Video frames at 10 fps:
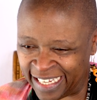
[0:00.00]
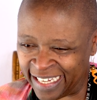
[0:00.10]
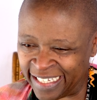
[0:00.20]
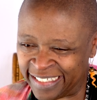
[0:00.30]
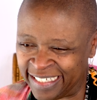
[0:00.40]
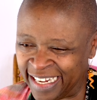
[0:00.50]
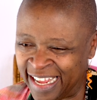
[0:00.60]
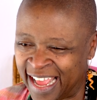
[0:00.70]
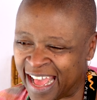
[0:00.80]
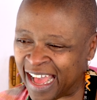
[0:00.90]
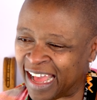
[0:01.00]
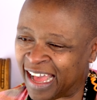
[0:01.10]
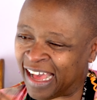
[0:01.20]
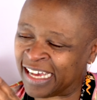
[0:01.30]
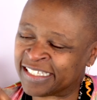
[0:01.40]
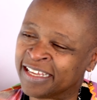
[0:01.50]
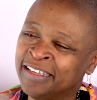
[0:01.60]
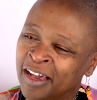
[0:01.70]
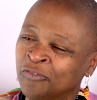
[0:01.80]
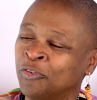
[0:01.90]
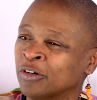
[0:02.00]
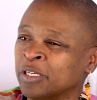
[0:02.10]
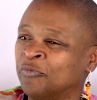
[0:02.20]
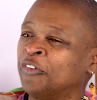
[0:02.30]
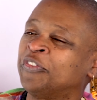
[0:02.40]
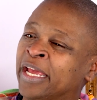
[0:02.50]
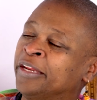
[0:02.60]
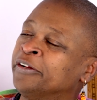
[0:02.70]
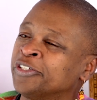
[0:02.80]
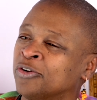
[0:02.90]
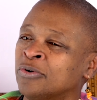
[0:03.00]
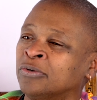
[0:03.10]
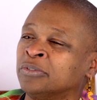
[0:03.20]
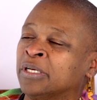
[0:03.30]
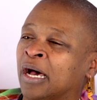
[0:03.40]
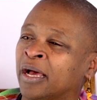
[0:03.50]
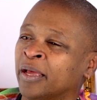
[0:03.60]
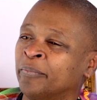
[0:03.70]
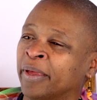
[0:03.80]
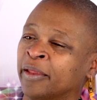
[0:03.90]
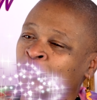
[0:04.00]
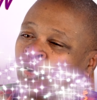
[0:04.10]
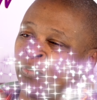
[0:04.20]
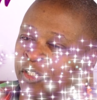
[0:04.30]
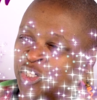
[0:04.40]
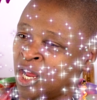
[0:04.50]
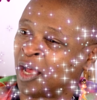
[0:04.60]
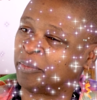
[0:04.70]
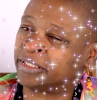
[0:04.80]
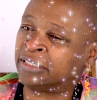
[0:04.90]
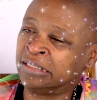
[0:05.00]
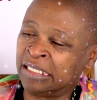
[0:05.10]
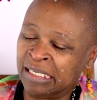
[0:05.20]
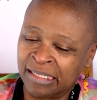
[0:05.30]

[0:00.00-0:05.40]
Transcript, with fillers: And I say young folks, I'm fifty-eight years old. I'm an urban shaman.